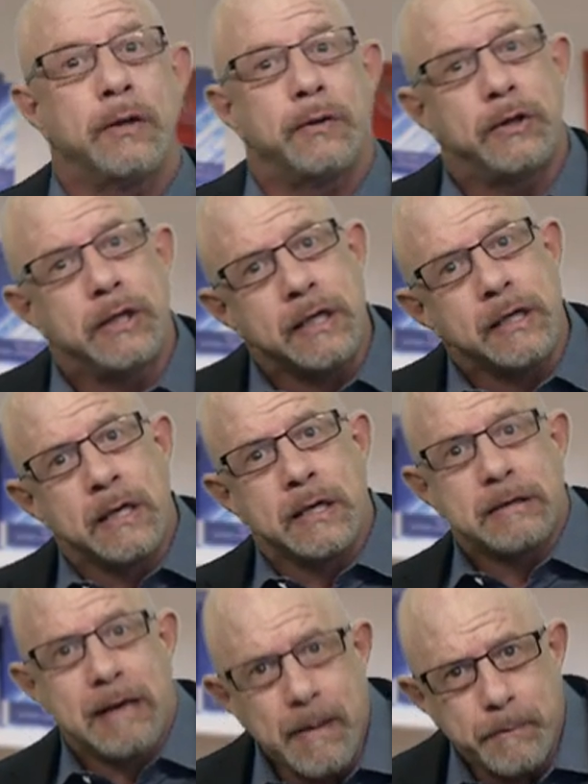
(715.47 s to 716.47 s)
the
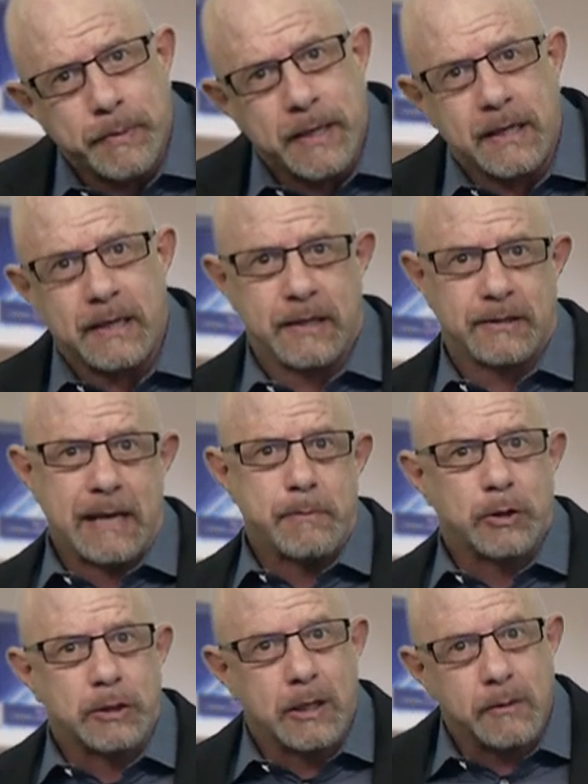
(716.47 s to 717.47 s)
company is
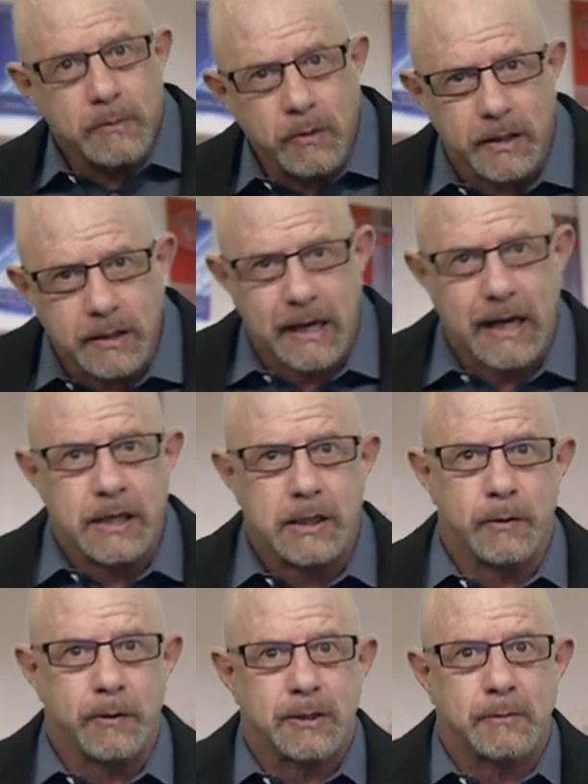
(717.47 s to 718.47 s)
able to communicate
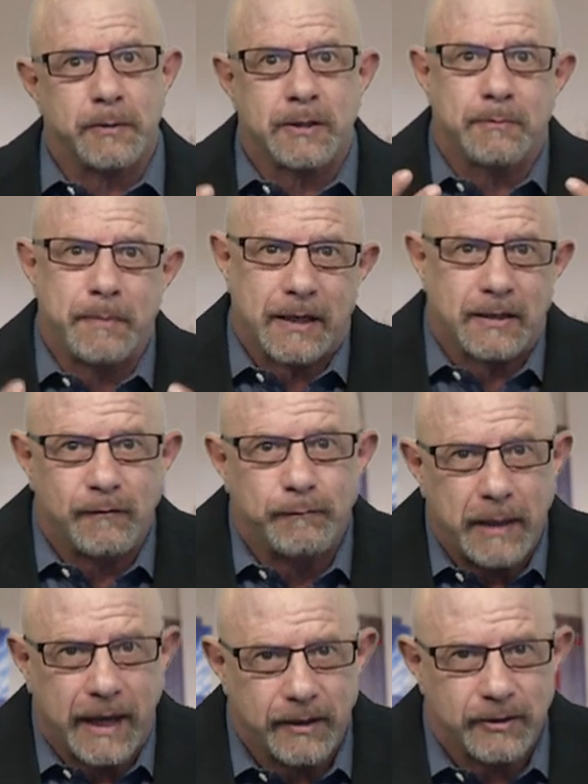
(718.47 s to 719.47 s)
to its prospective
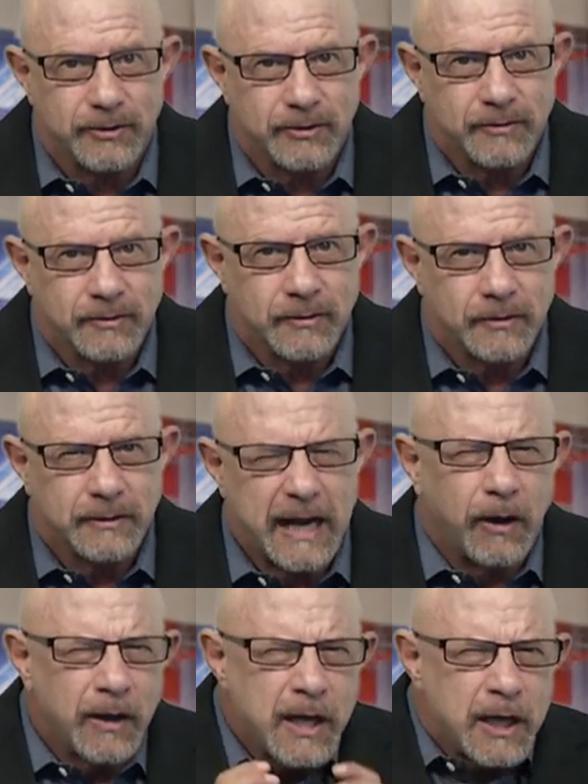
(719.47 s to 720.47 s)
buyers.
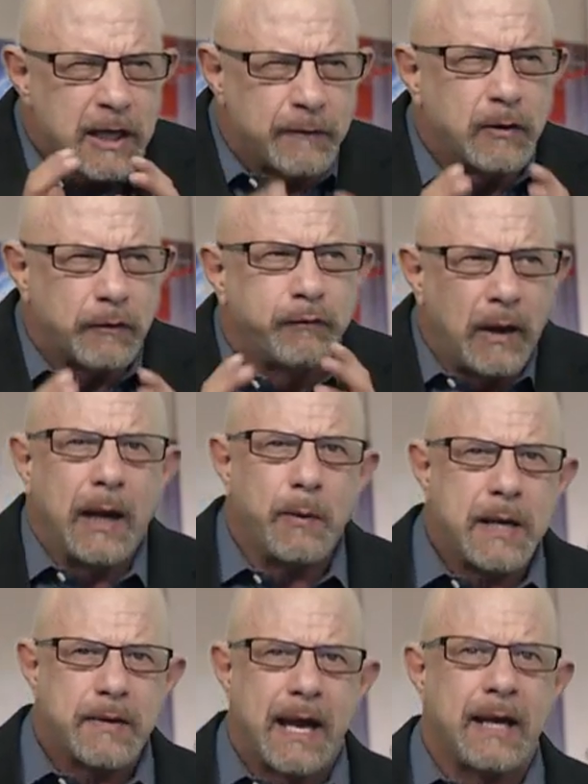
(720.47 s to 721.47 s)
Now, if you're
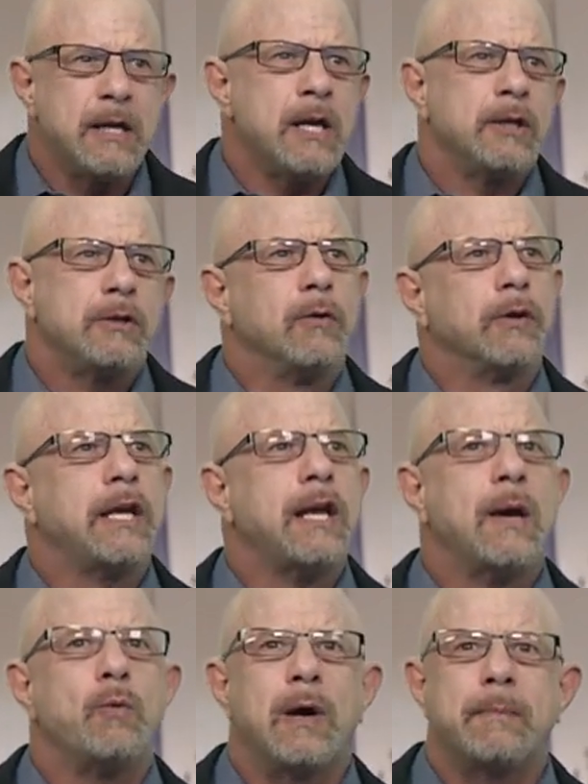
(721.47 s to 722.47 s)
following that, you're looking
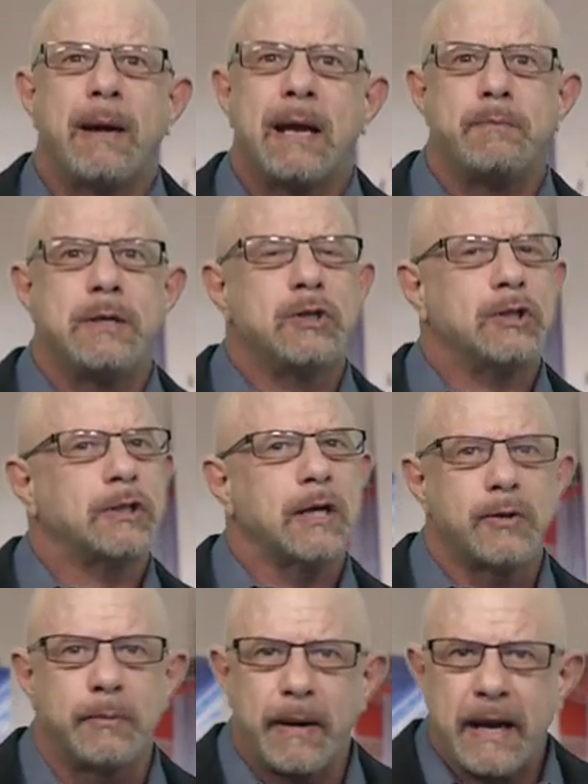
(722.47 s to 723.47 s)
at what might be just
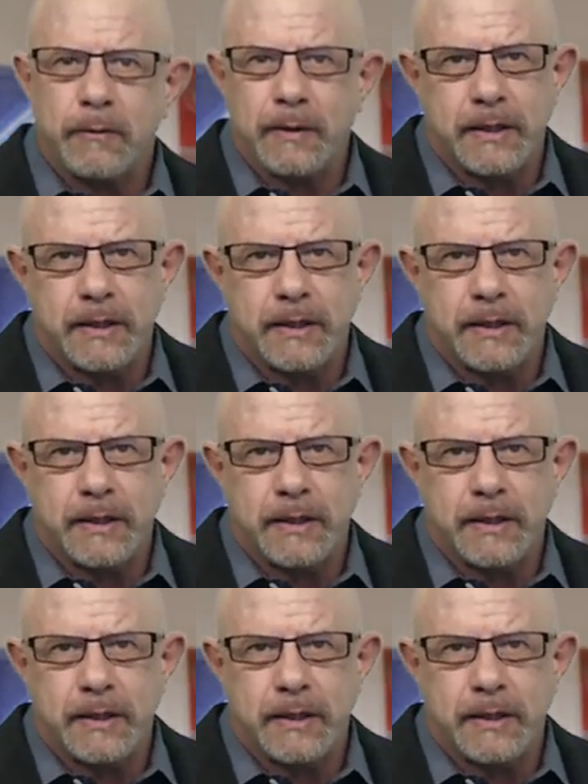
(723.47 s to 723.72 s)
another brand